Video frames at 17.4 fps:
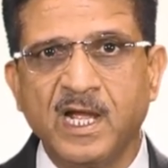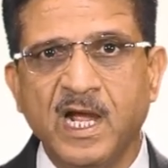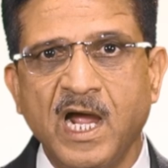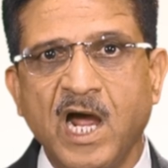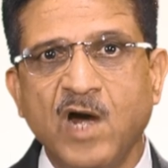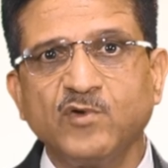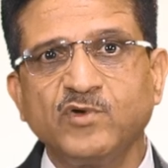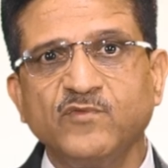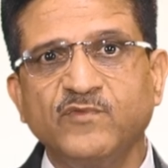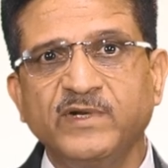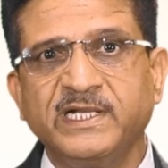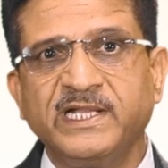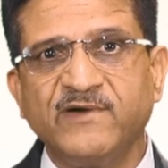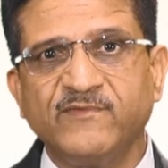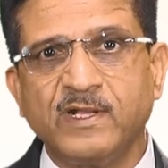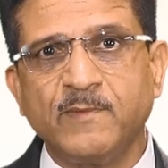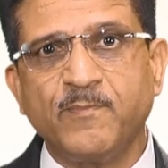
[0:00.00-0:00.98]
How do we
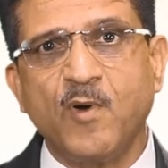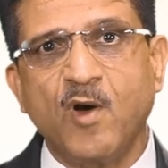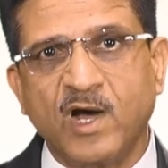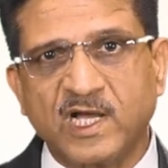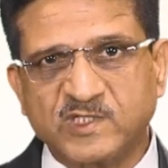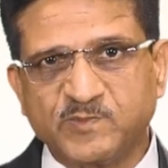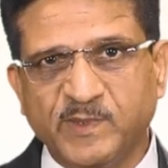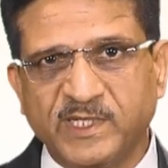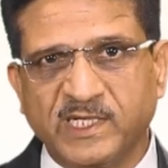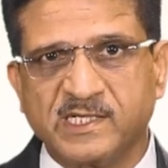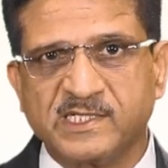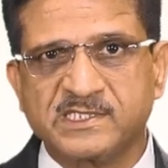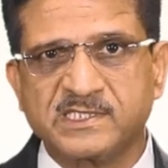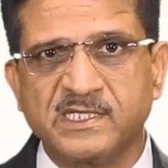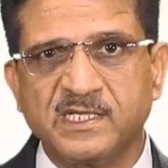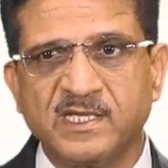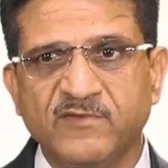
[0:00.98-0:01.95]
develop
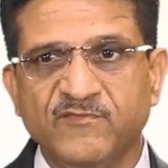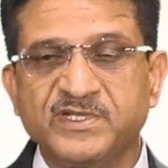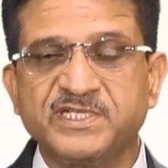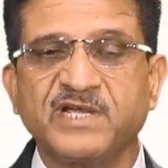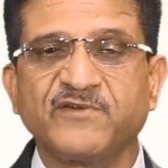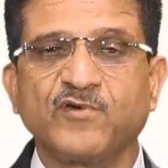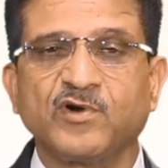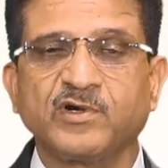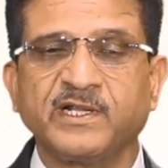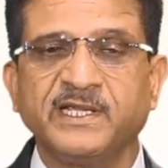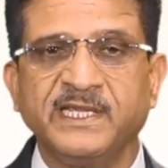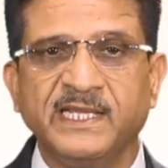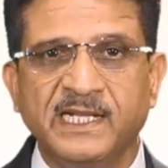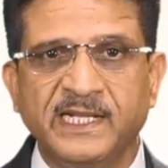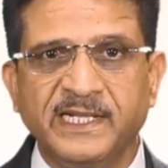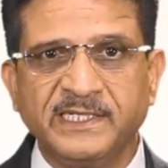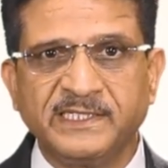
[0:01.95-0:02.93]
hospitals which have got a
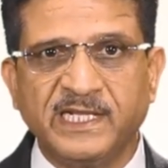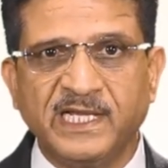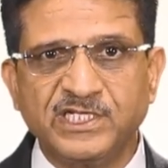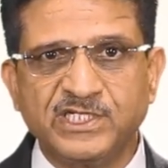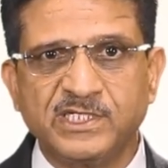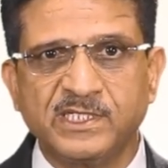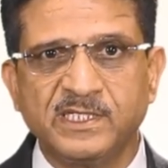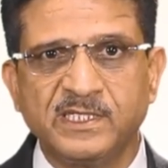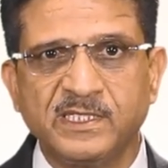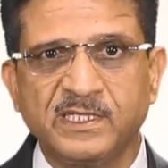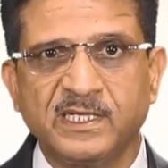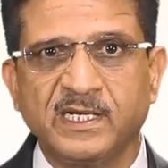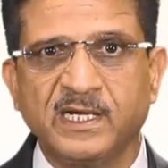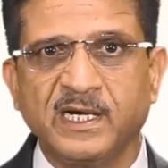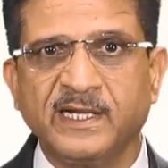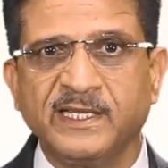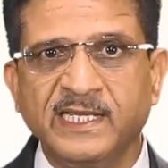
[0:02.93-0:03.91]
healing touch,
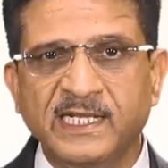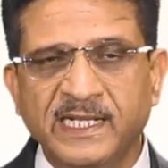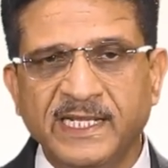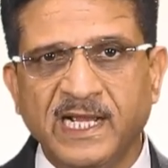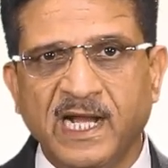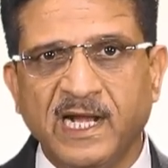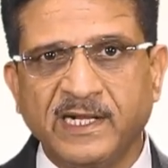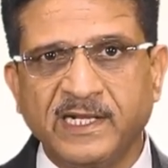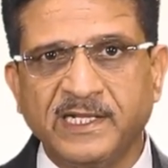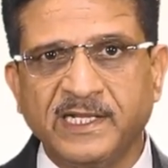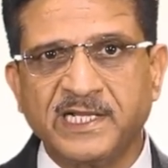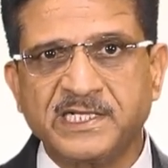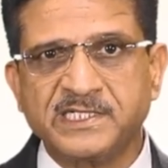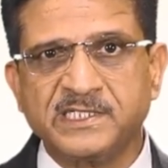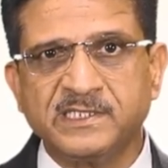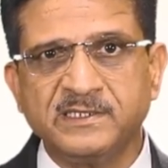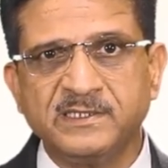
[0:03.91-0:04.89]
a healing
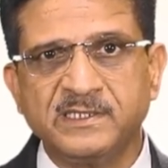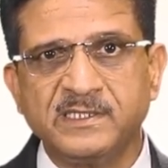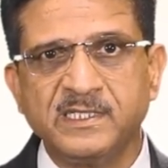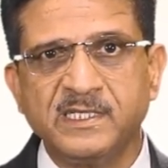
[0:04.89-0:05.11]
architecture?